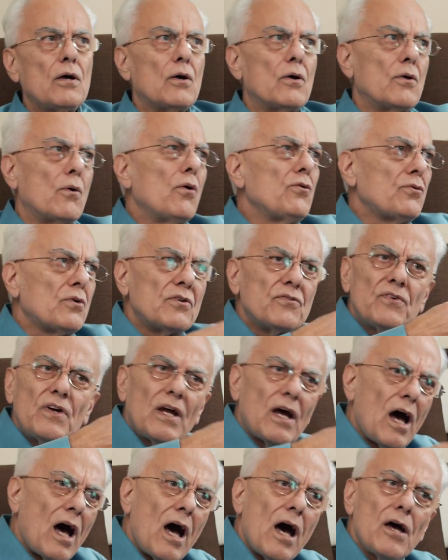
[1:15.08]
uh, ozone is very
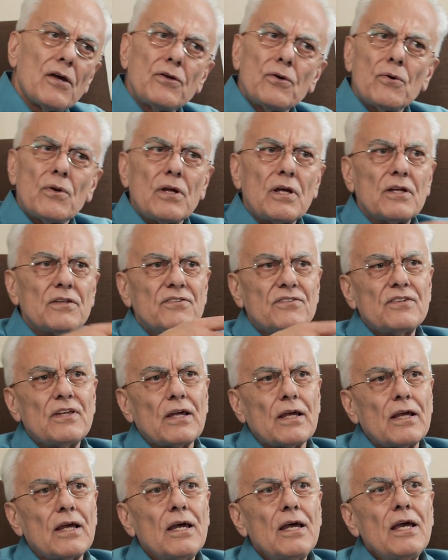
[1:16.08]
high, you're going to get
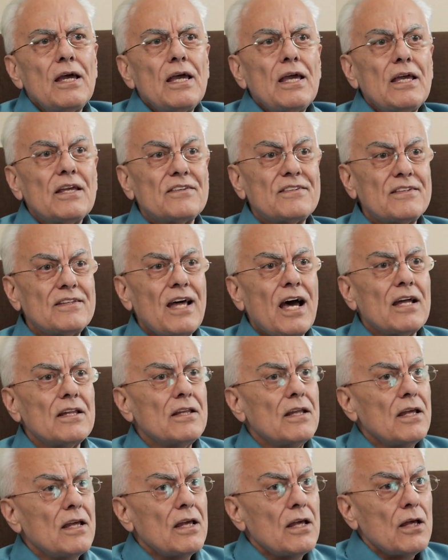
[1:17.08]
sick. It's
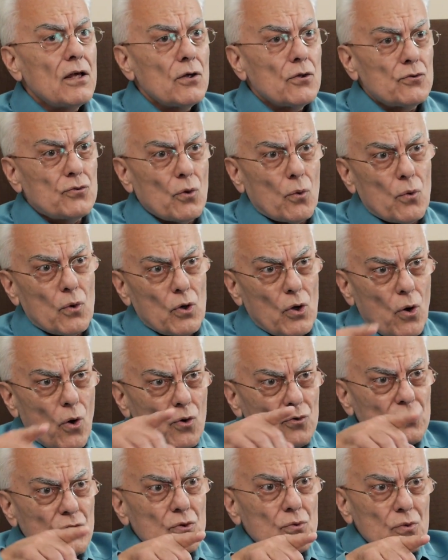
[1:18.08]
not, so when
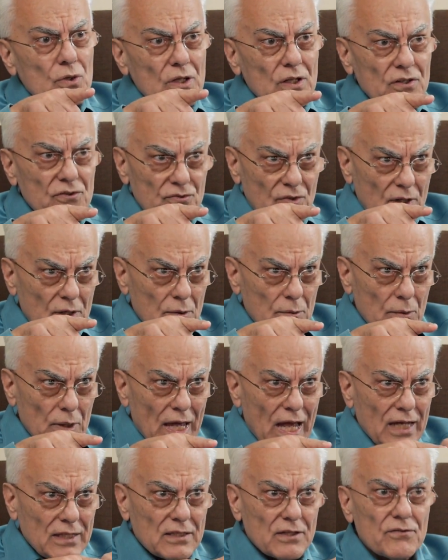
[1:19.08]
ozone is very
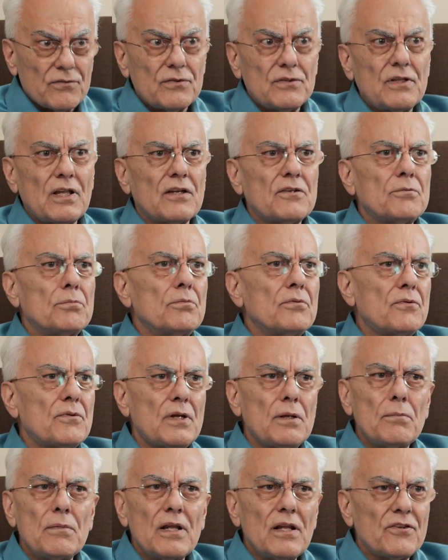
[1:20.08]
reactive, it takes
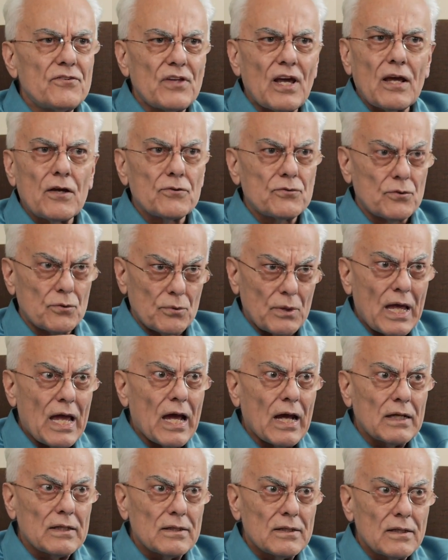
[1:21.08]
three milliseconds to
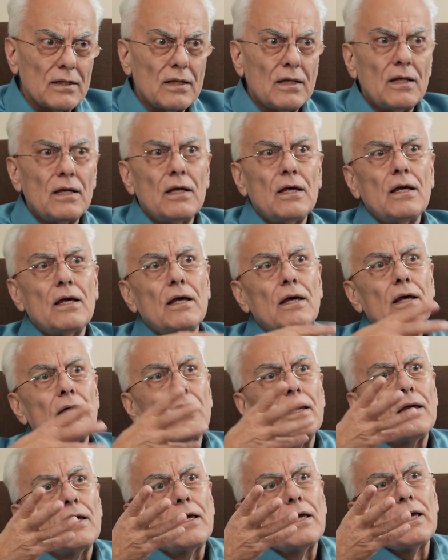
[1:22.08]
react,
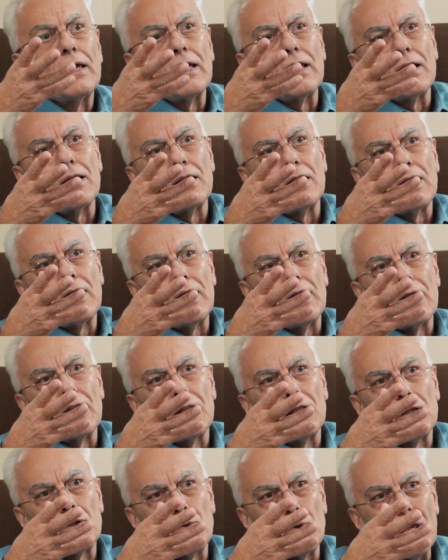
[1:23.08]
and, and
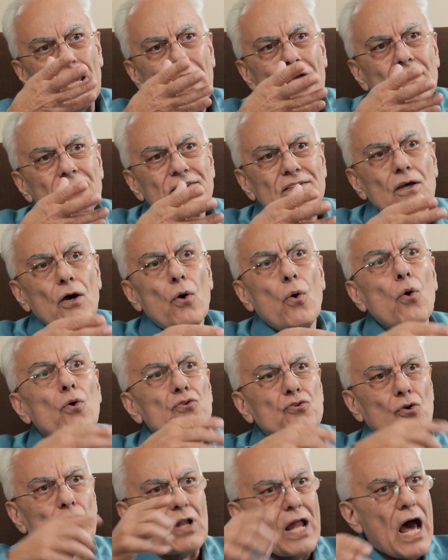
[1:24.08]
it creates
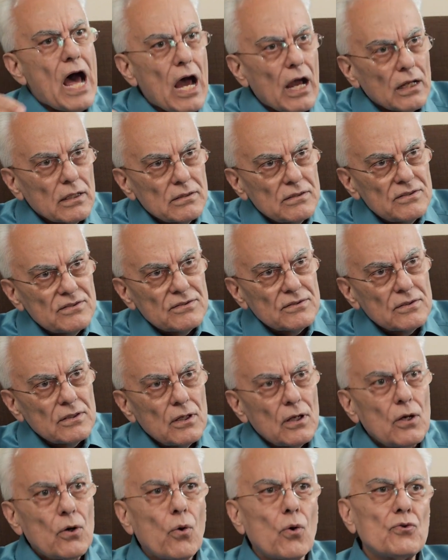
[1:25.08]
ozonides.
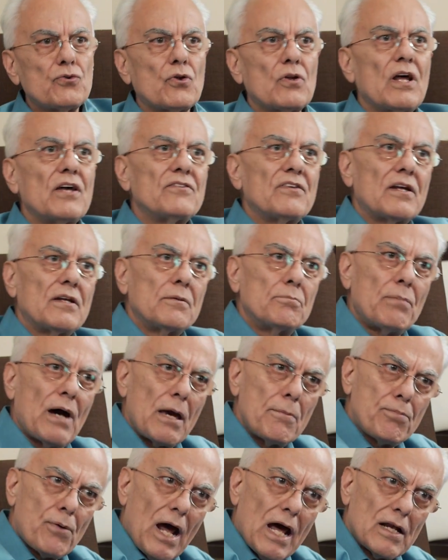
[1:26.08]
Ozonides are
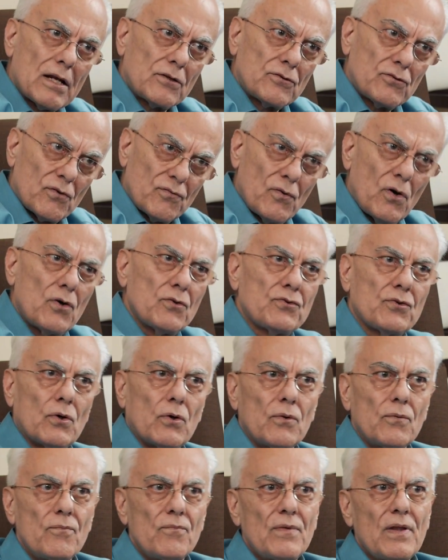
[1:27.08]
byproducts of
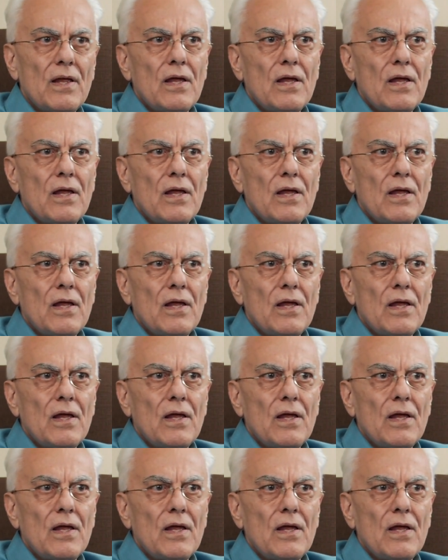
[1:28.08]
ozone.